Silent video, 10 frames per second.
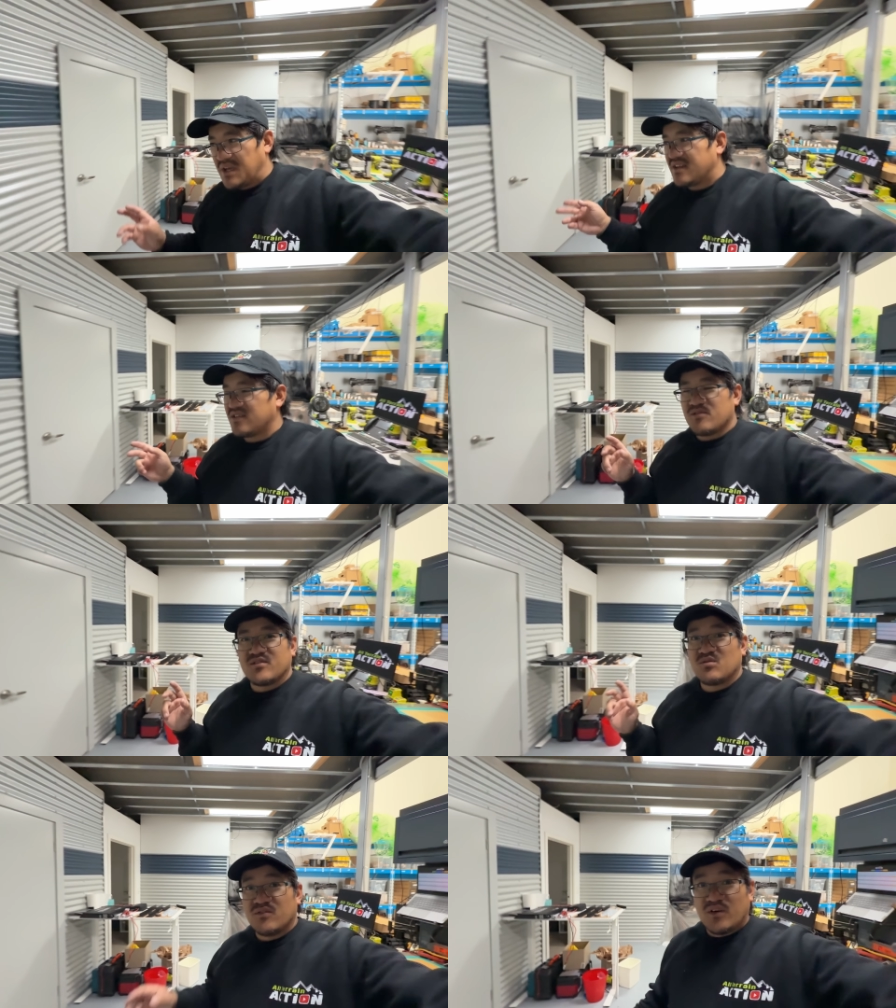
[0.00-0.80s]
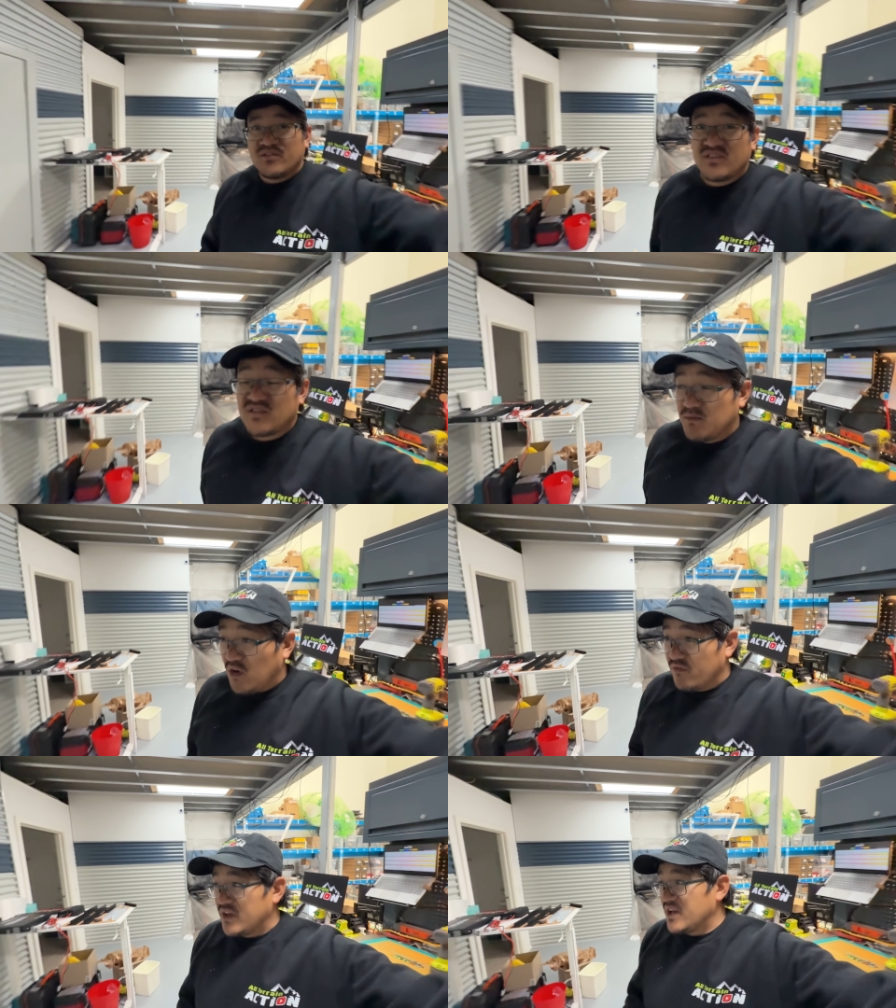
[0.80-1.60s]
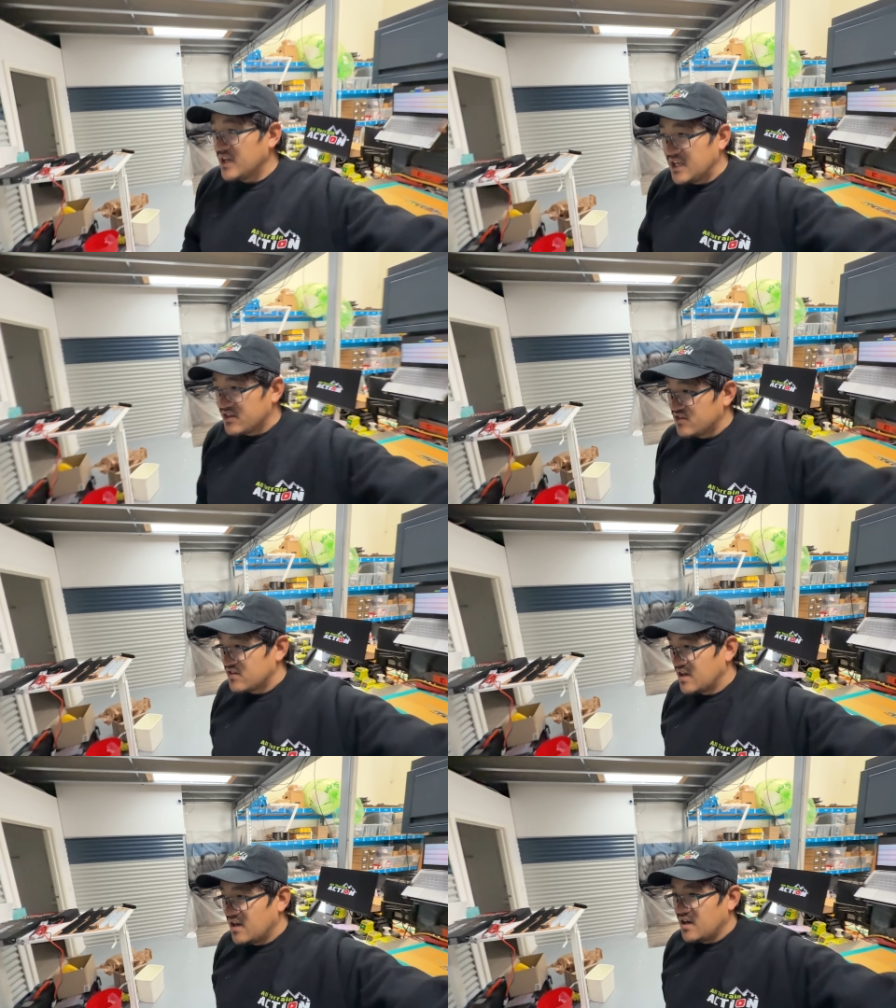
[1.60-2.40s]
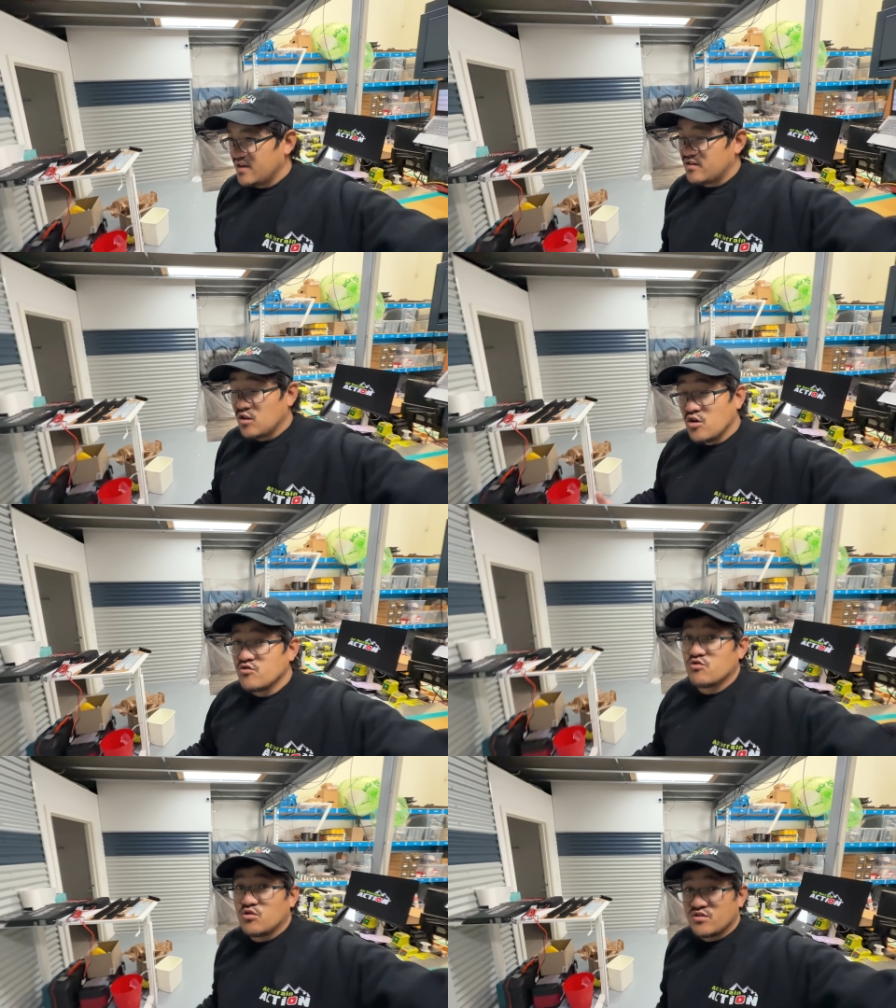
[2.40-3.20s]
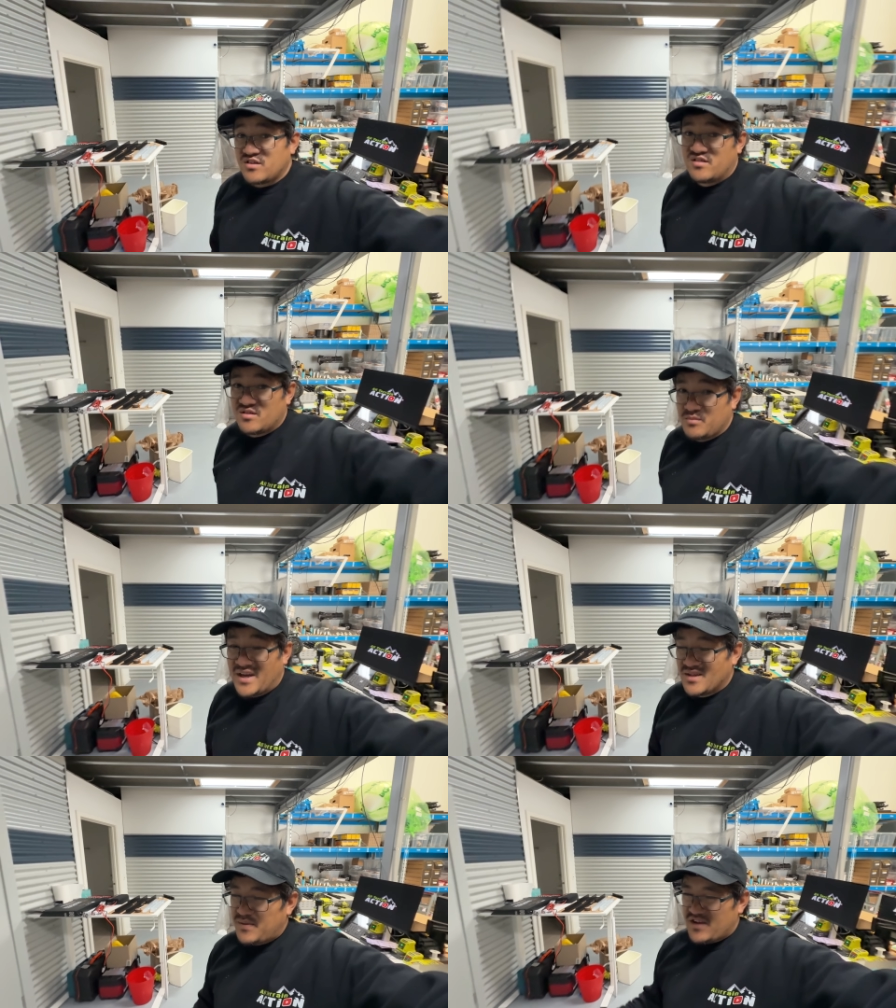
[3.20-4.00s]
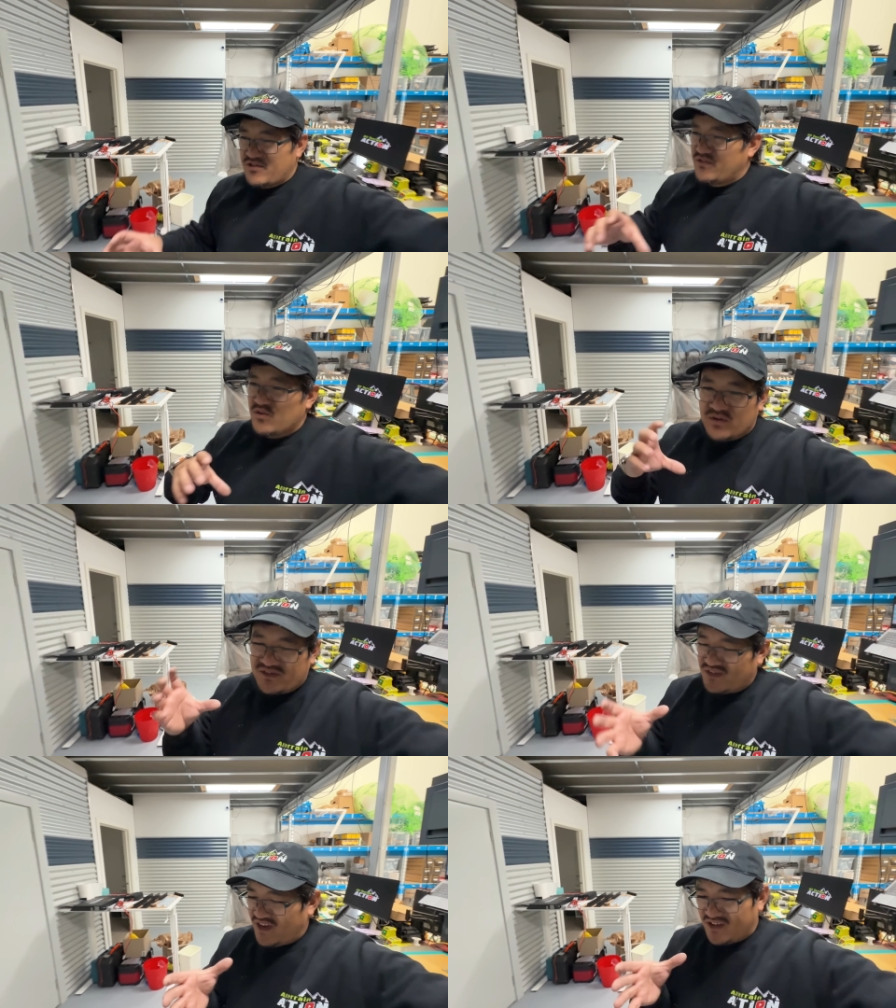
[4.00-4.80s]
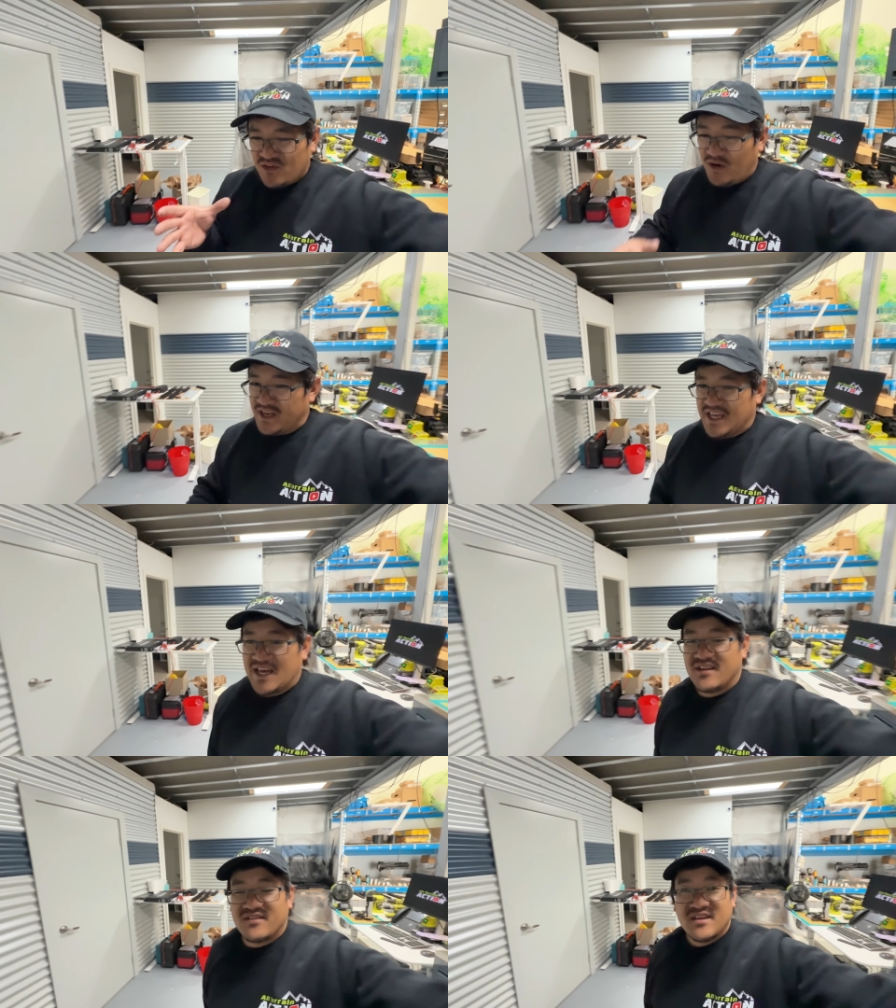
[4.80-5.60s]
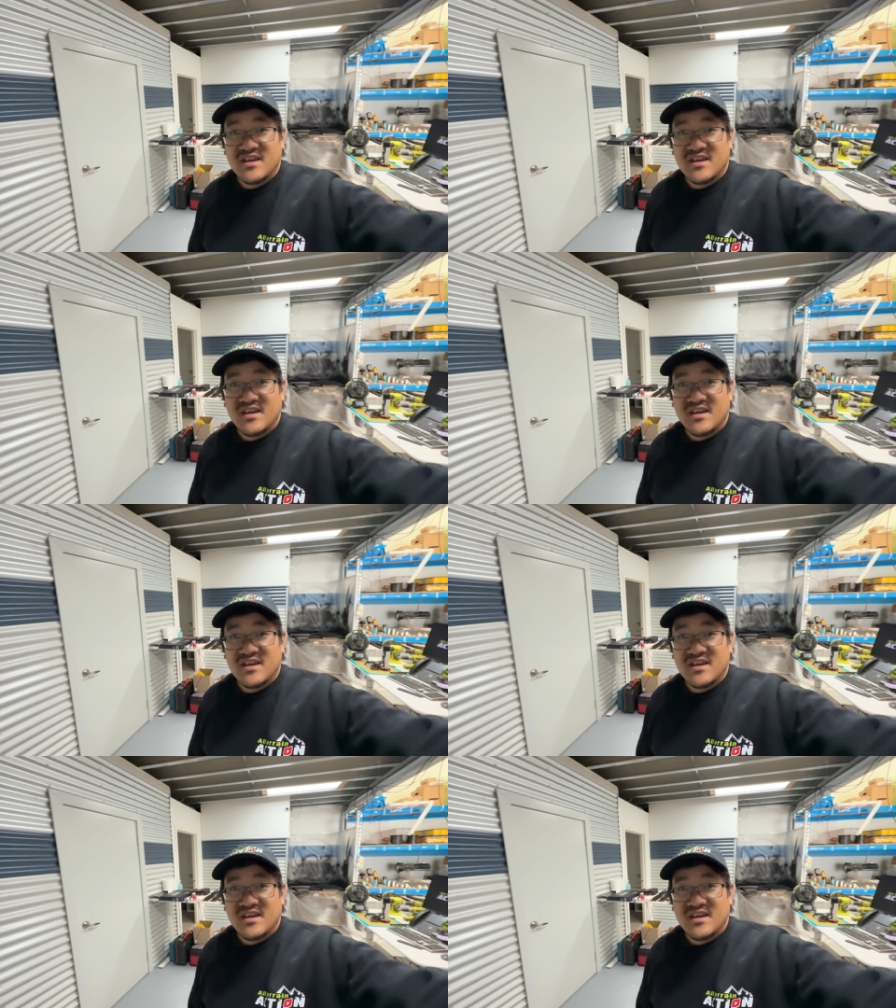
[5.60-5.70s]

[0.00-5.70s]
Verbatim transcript: Yes, there is a 12 volt system on there. It's uh, it's a low draw system and the battery for it's like tiny as.